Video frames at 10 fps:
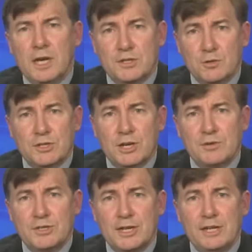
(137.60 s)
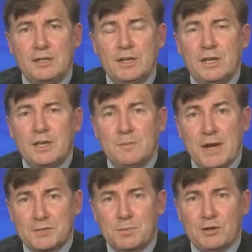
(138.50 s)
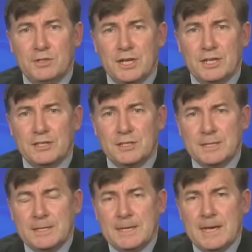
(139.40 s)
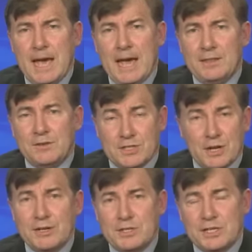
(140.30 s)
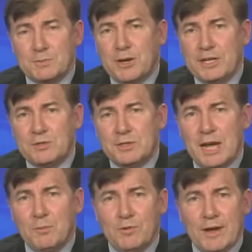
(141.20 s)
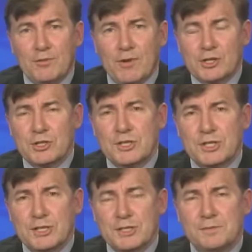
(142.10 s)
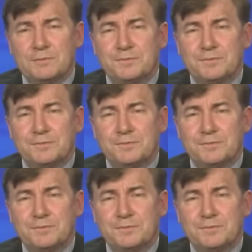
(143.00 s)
has also seen mass protests, and there are signs that it's spreading to a number of other Russian cities.